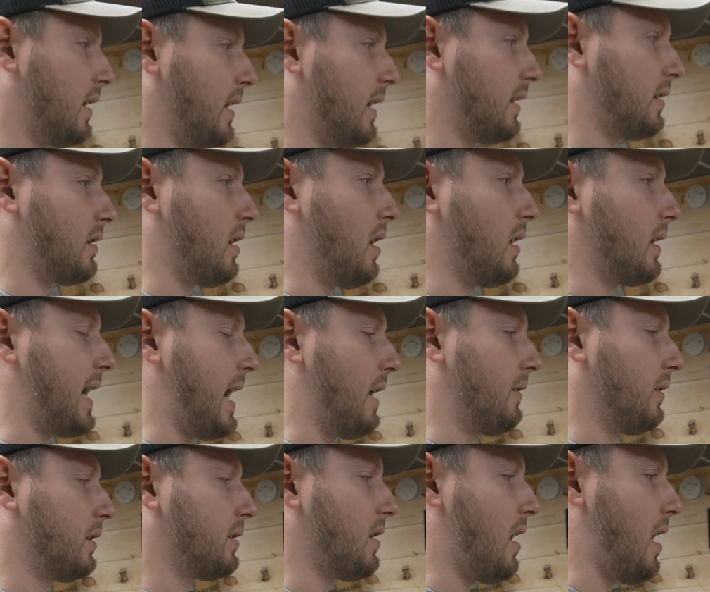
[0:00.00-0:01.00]
a nice long
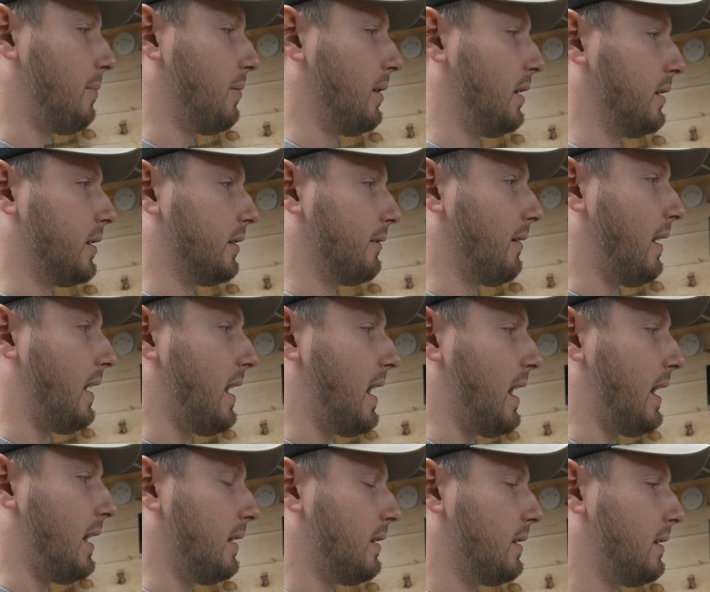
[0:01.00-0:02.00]
countertop right at the right
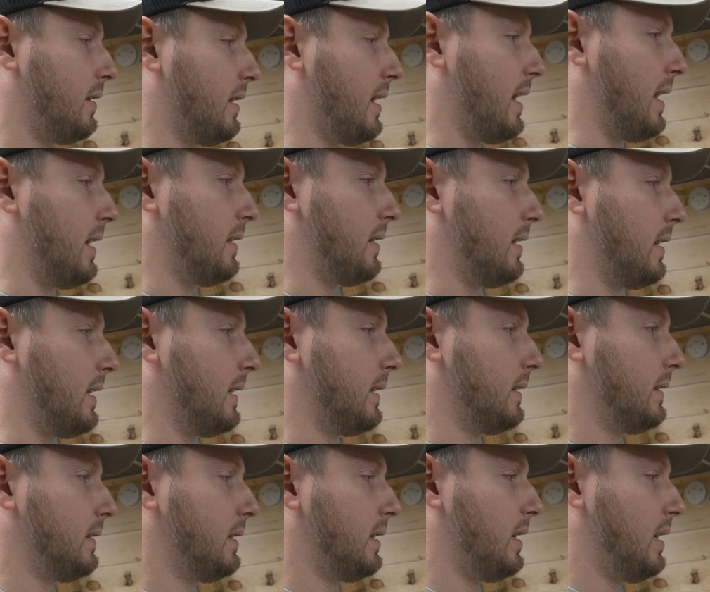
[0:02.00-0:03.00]
height, and
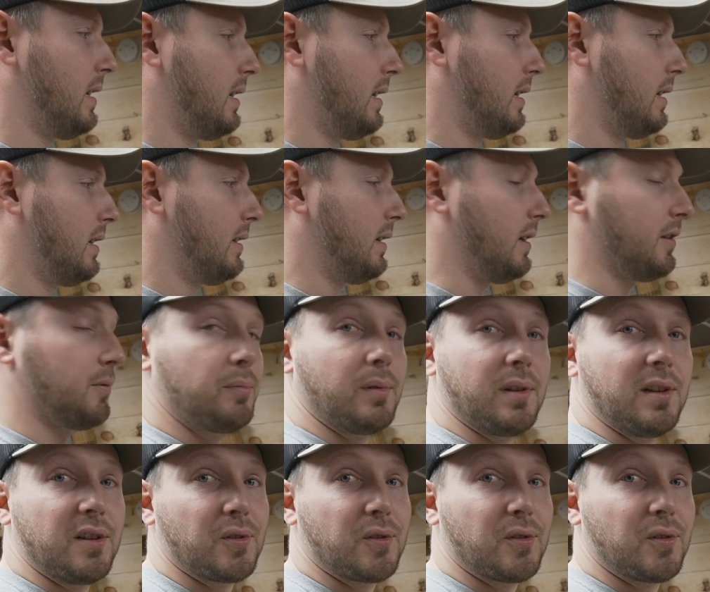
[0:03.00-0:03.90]
it's pretty